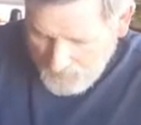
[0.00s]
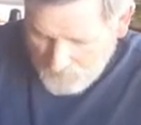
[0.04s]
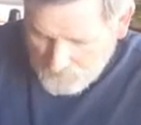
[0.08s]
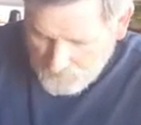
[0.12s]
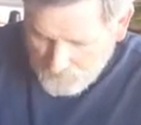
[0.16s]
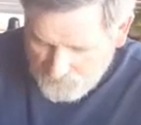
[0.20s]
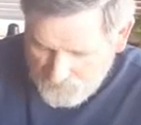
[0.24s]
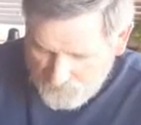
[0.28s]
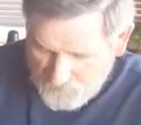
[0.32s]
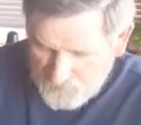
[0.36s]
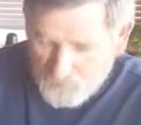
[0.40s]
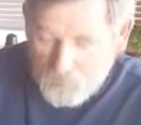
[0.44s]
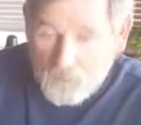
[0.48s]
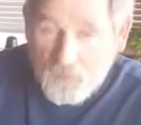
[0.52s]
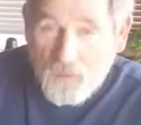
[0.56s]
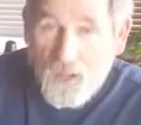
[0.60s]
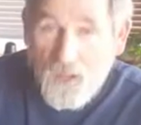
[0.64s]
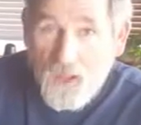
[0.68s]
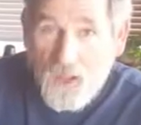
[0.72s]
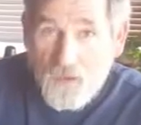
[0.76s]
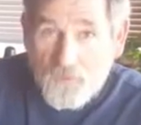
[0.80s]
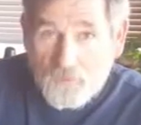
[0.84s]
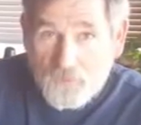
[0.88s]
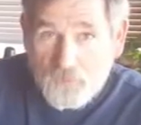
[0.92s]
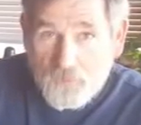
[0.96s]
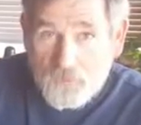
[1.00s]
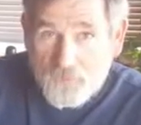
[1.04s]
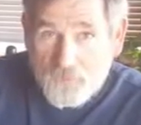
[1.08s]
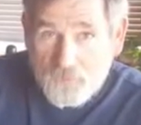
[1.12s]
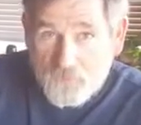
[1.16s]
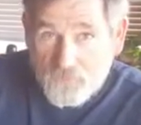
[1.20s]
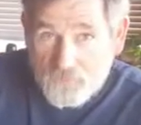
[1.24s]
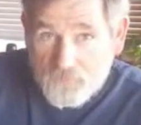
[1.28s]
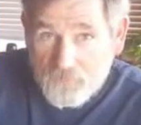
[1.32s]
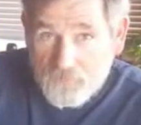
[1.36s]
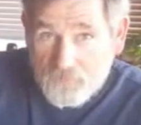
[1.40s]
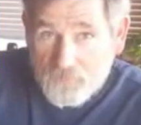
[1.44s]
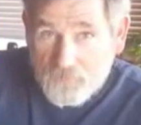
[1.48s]
everything. Look at
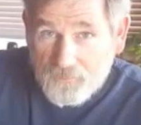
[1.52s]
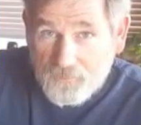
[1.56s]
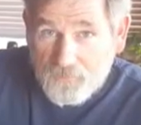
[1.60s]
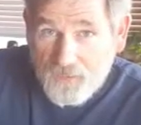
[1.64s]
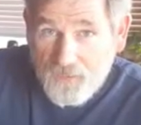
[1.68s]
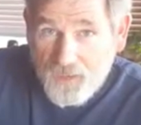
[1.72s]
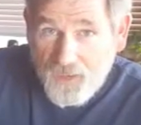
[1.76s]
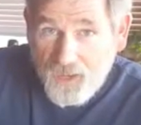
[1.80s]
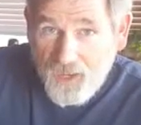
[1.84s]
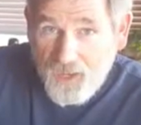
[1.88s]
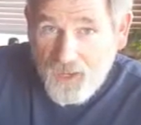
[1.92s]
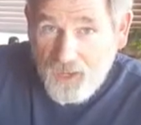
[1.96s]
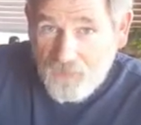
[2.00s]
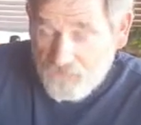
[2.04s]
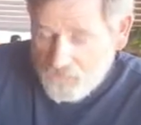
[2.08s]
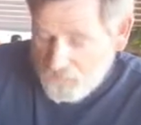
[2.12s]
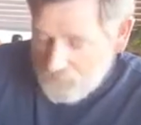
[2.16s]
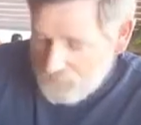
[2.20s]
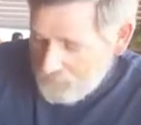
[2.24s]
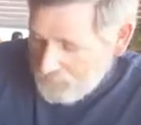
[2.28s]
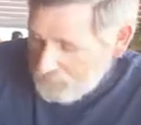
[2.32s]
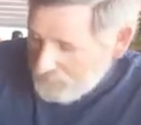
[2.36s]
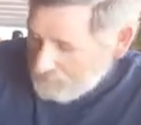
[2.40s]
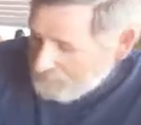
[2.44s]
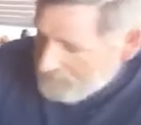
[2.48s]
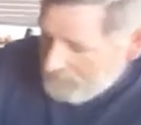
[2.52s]
this. Everything